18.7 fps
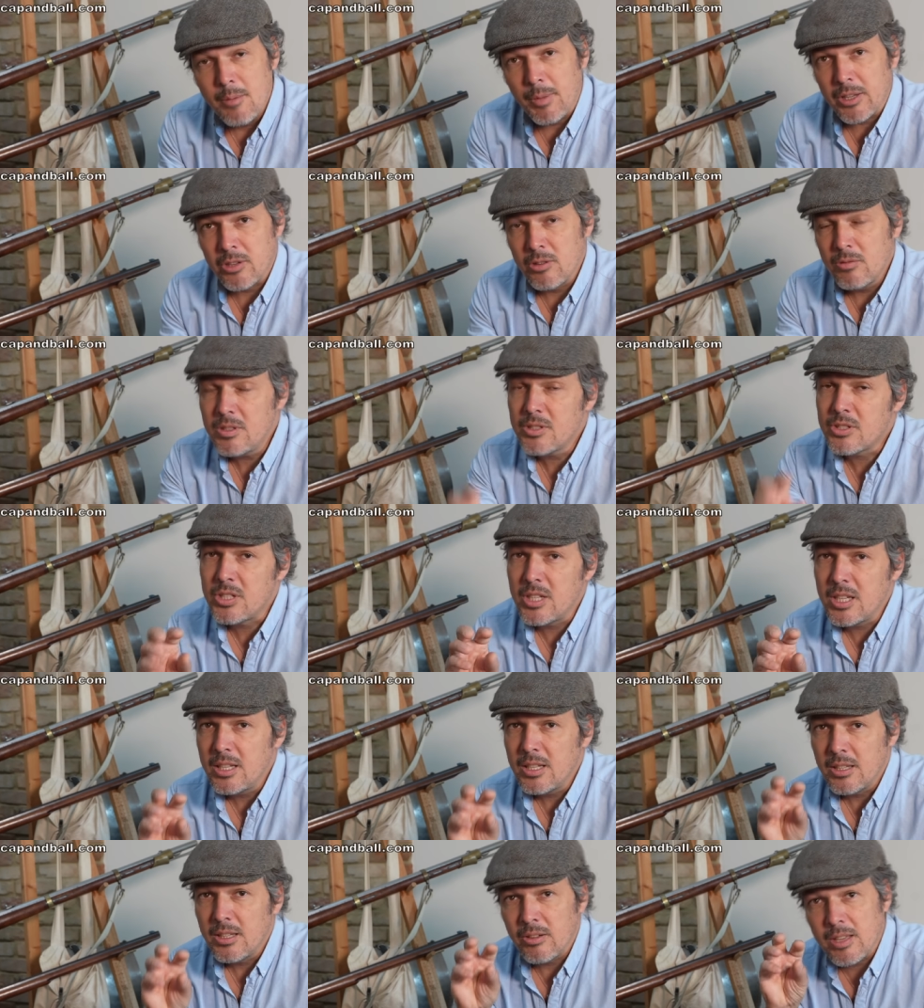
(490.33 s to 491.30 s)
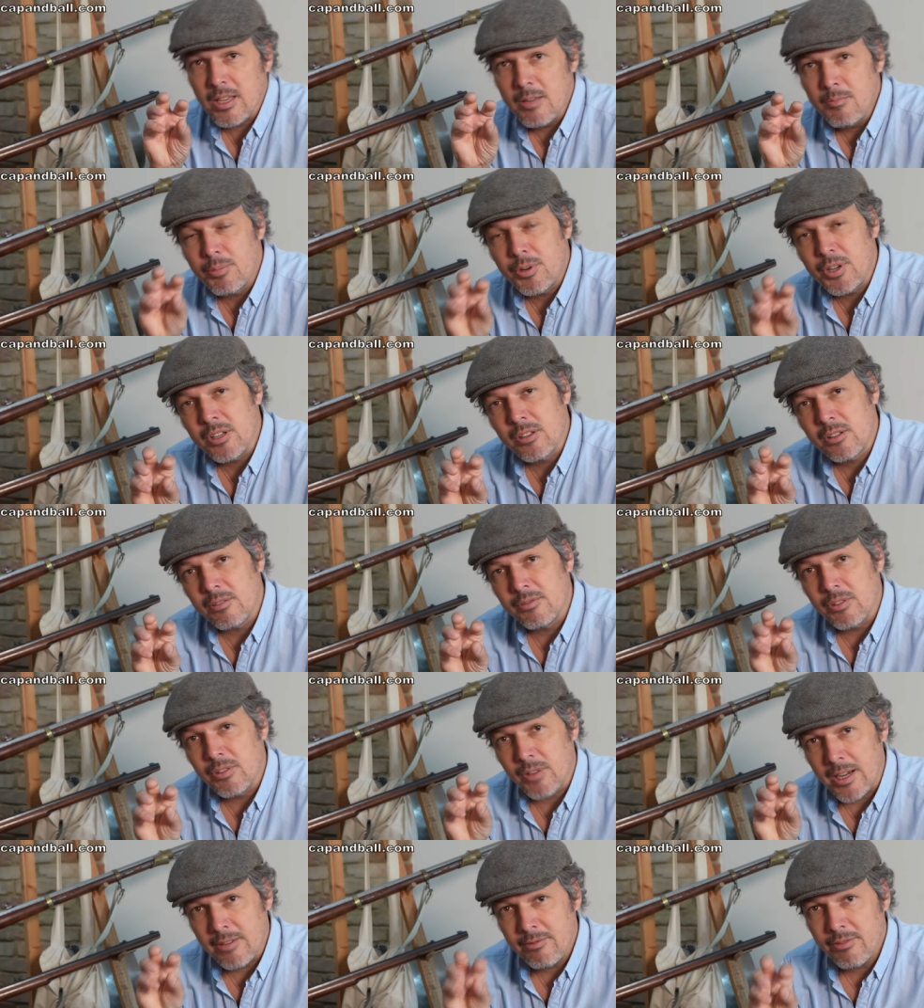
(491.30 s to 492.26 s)
But you will see the imprint of
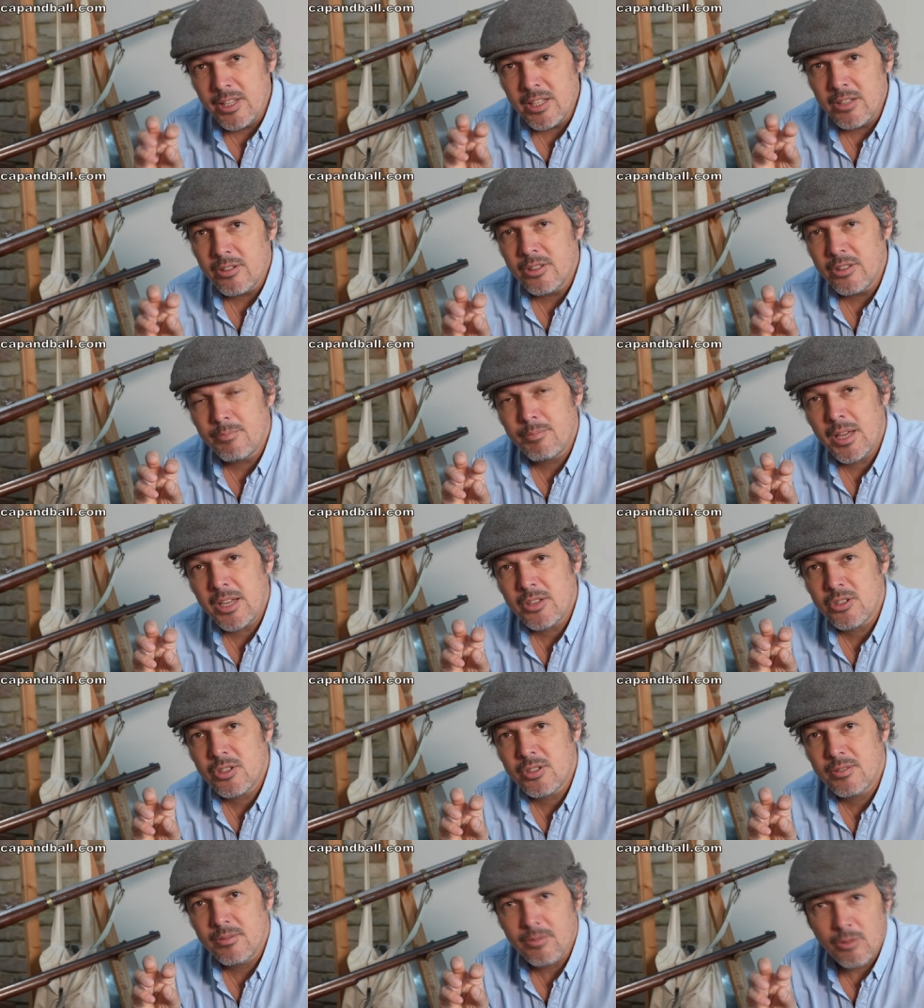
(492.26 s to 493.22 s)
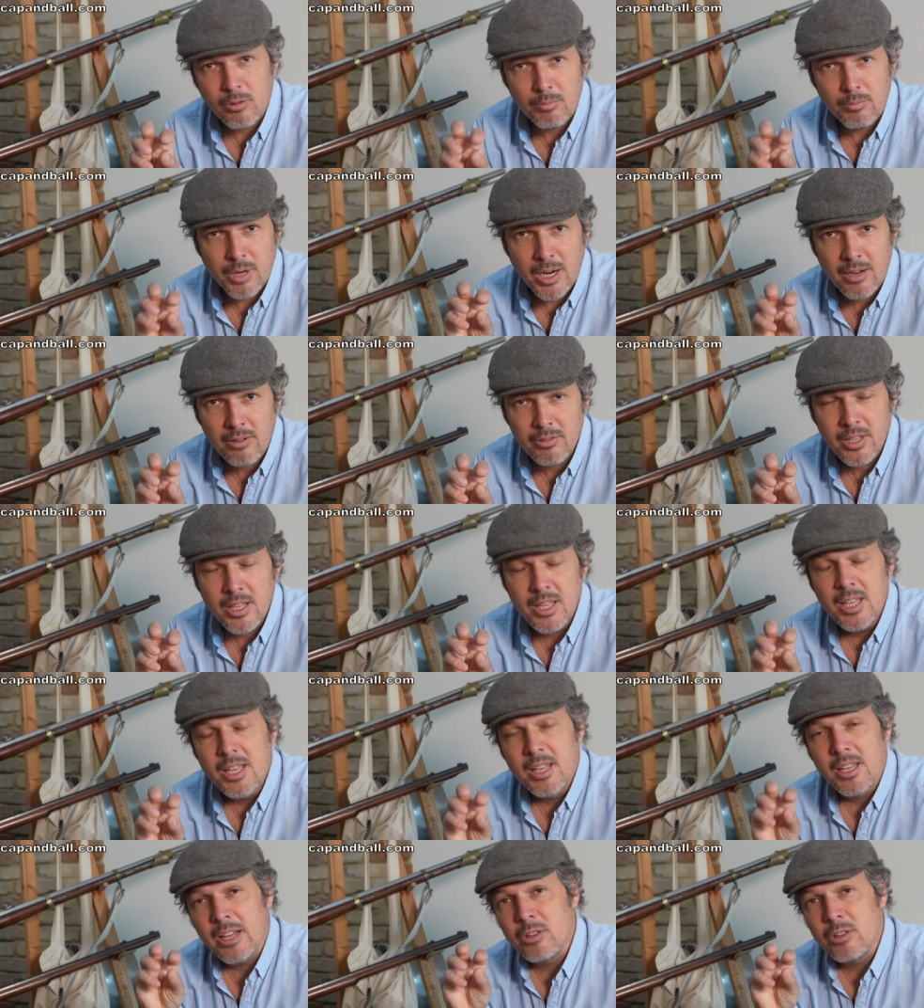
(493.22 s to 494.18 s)
the rifling on the patch, on brown,
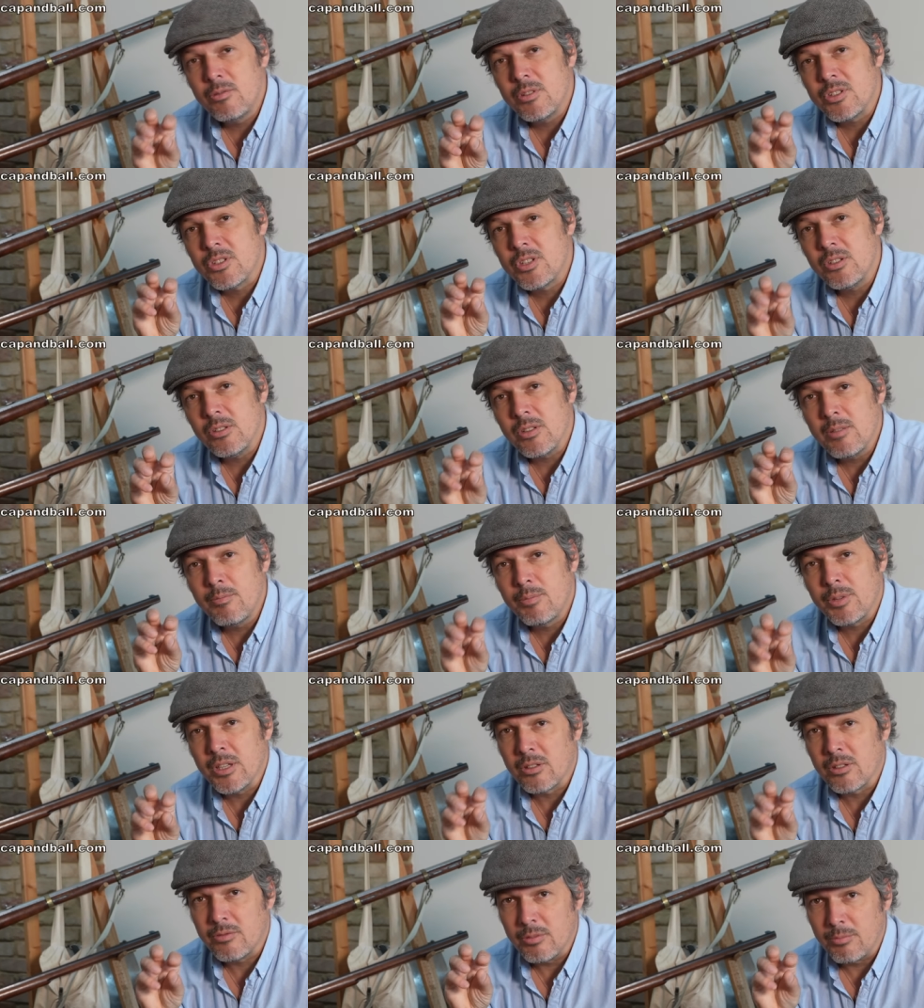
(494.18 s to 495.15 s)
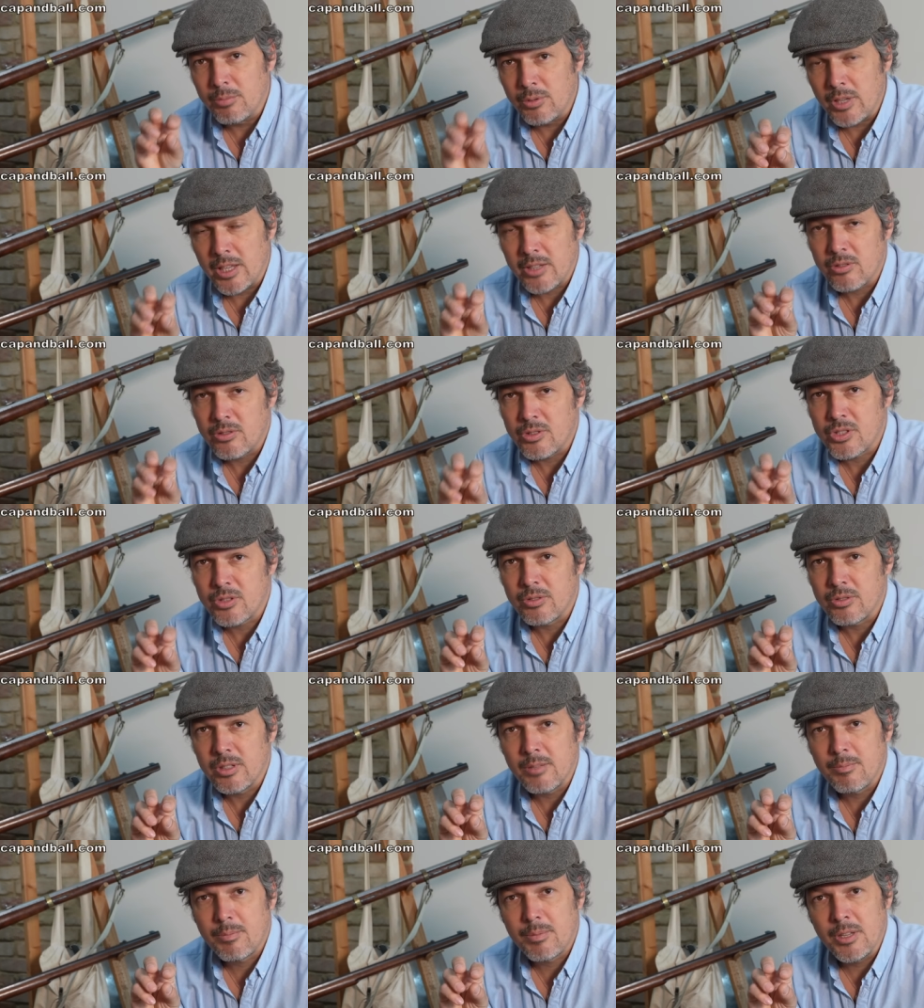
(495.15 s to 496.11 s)
and you will see the imprint of the bullet also
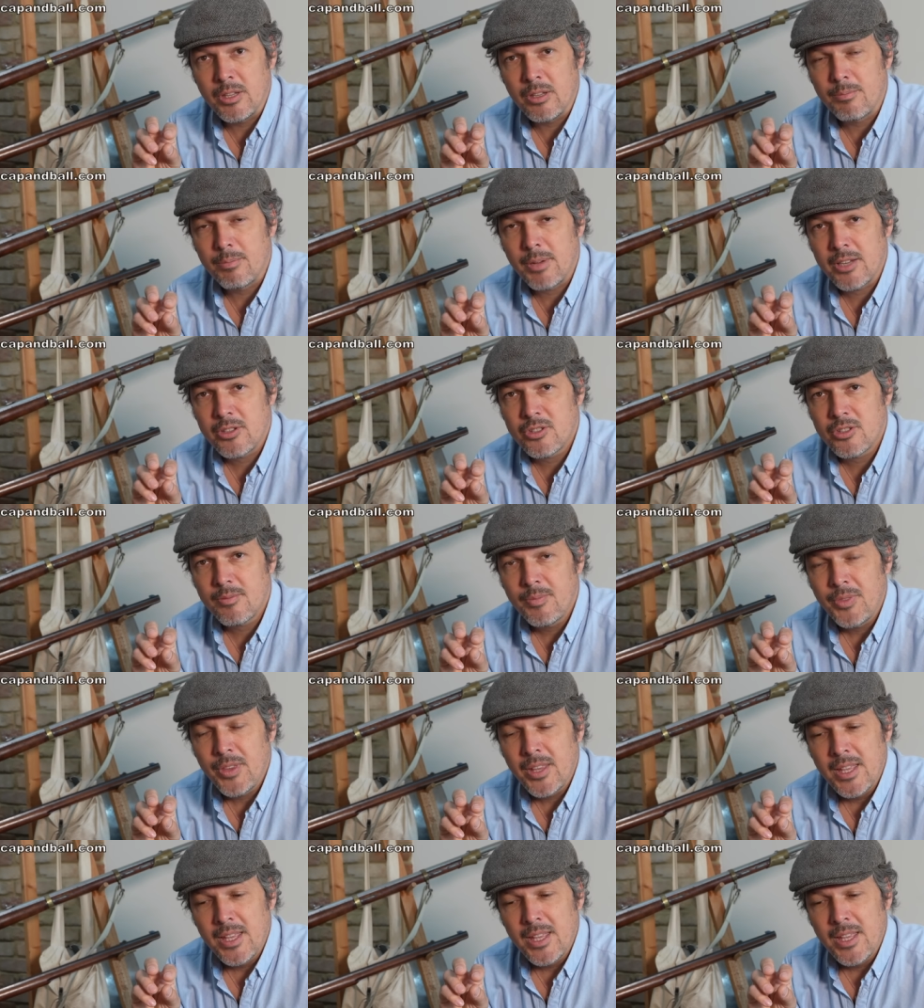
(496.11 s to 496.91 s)
the, in the patch.